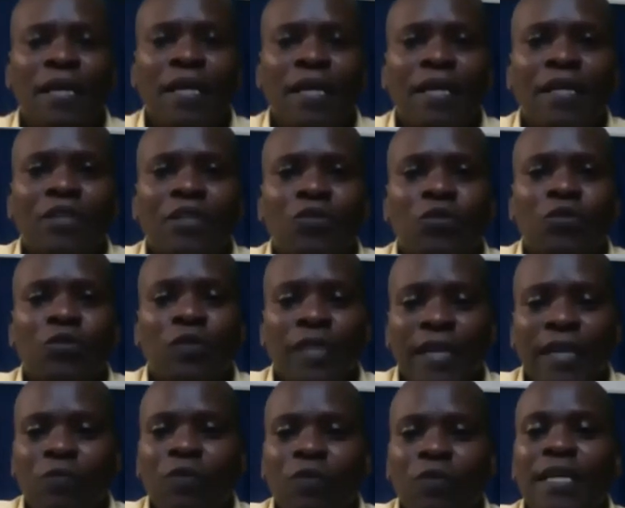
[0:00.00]
Today,
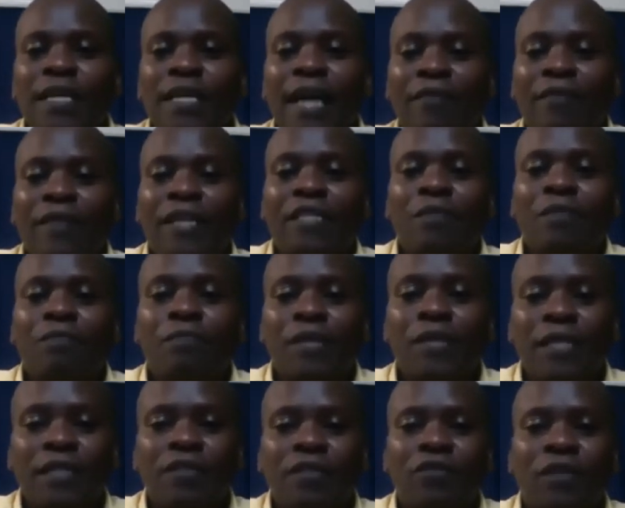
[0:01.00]
we have that
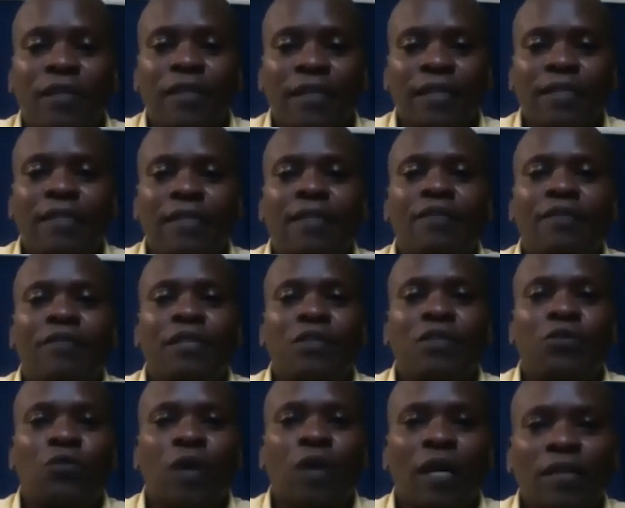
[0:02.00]
speech truncated and read to
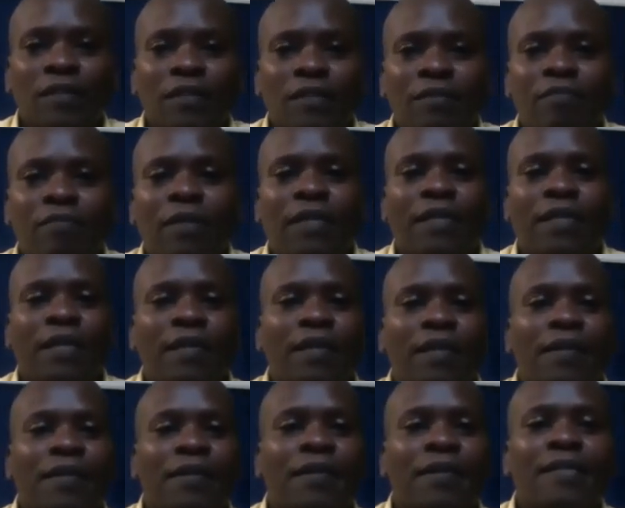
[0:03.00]
us by none other
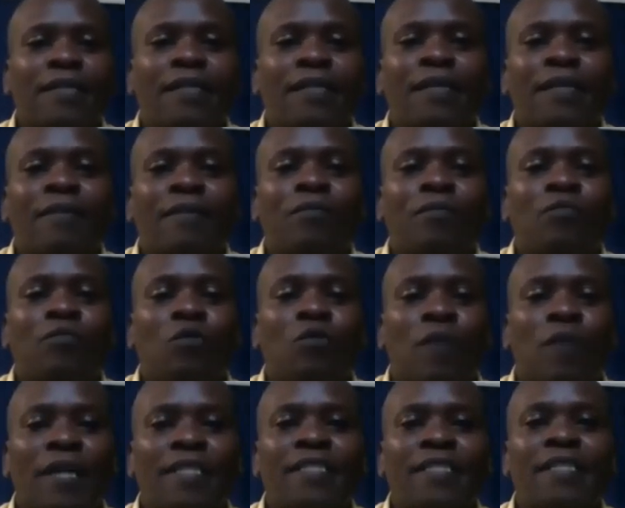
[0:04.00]
than
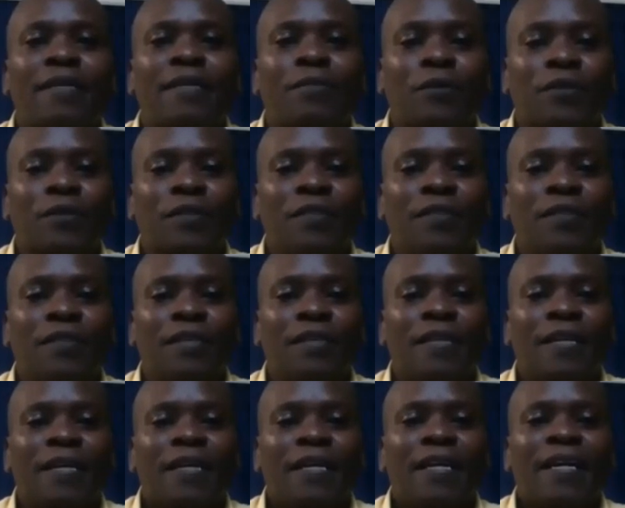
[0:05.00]
Momanyi Nyabonyi.
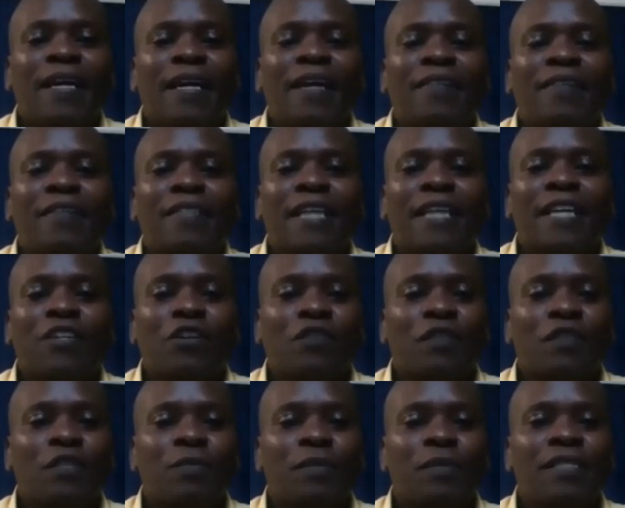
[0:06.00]
And the title of the
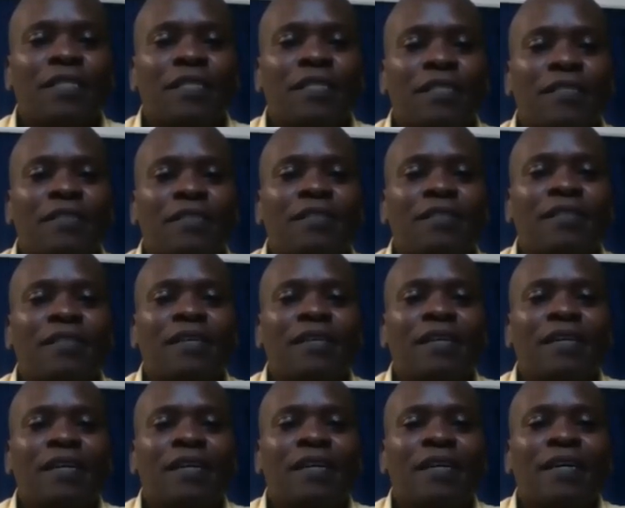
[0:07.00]
speech is
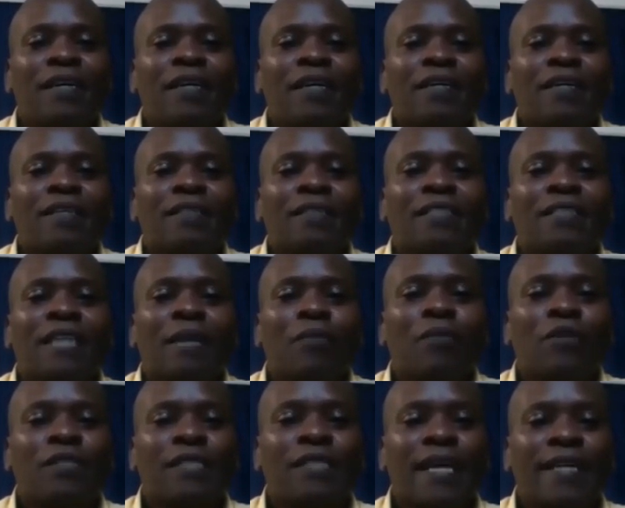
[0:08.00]
Double
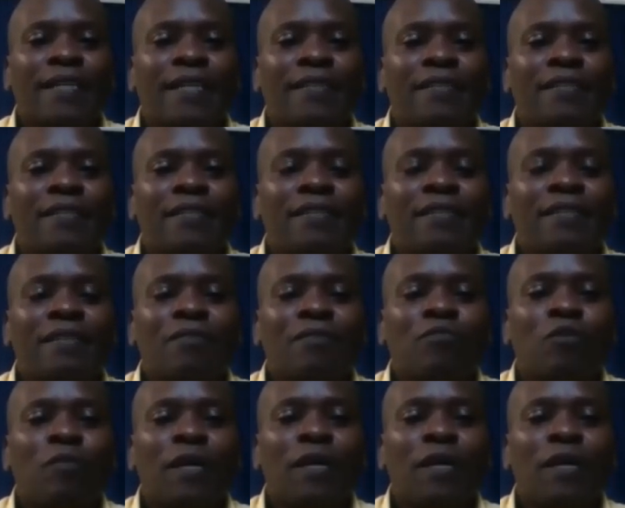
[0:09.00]
Standards, Momanyi